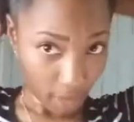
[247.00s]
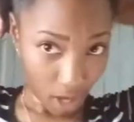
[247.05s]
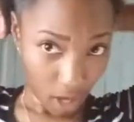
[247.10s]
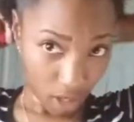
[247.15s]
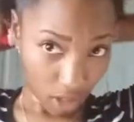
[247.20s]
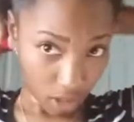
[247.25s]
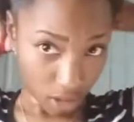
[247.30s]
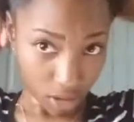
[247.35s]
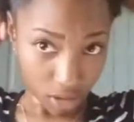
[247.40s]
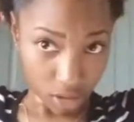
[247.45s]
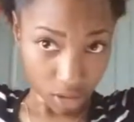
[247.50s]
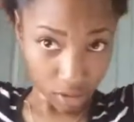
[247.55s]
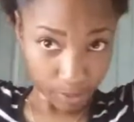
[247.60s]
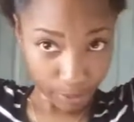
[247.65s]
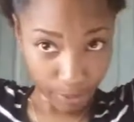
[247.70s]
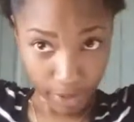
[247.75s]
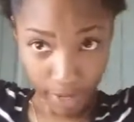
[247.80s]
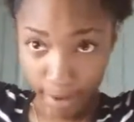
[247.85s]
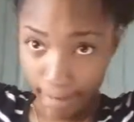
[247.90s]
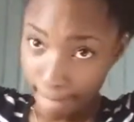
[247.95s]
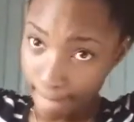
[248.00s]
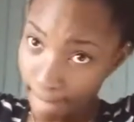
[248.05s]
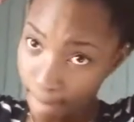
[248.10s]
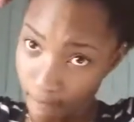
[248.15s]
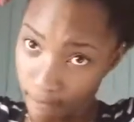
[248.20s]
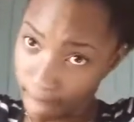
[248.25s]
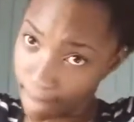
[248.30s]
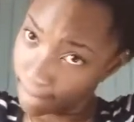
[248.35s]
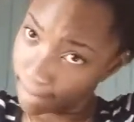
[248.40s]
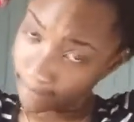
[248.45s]
I'm gonna spray
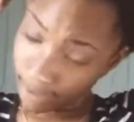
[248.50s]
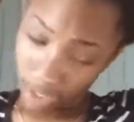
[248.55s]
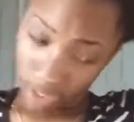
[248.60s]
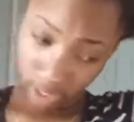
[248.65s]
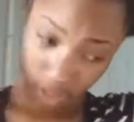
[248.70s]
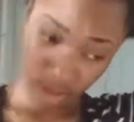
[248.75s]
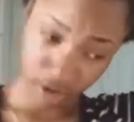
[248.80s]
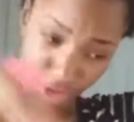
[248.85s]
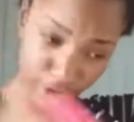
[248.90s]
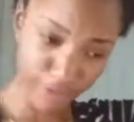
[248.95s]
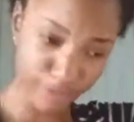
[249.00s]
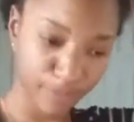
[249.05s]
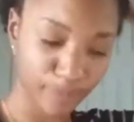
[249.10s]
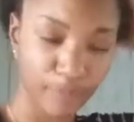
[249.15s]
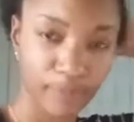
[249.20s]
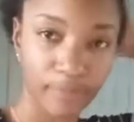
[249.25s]
on back here.